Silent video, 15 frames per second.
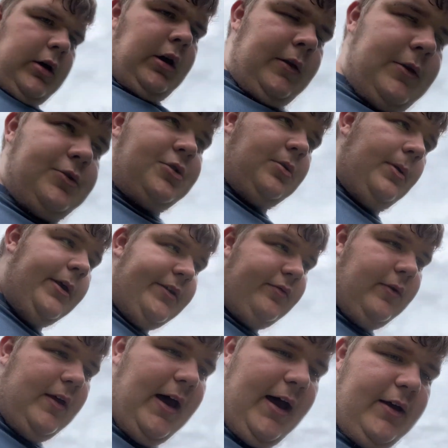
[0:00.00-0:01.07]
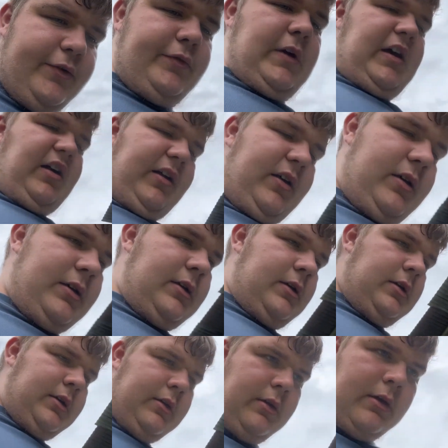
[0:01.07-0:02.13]
and the trouble is with that as well
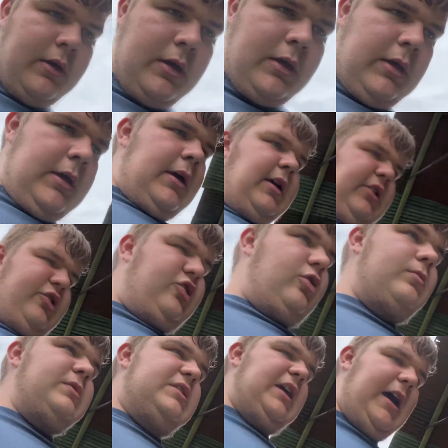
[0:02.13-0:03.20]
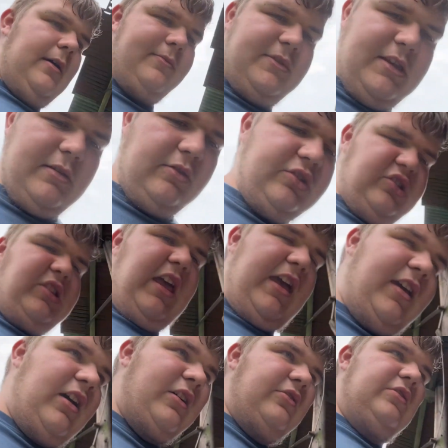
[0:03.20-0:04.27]
is sometimes it'll
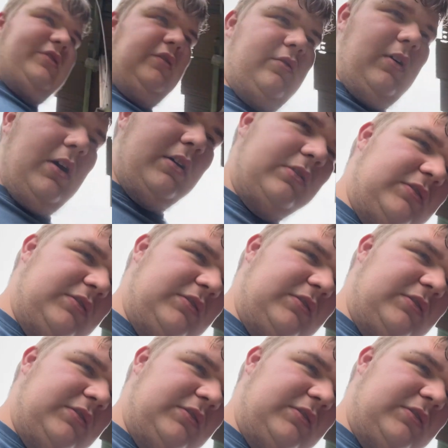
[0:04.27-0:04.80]
stick on as well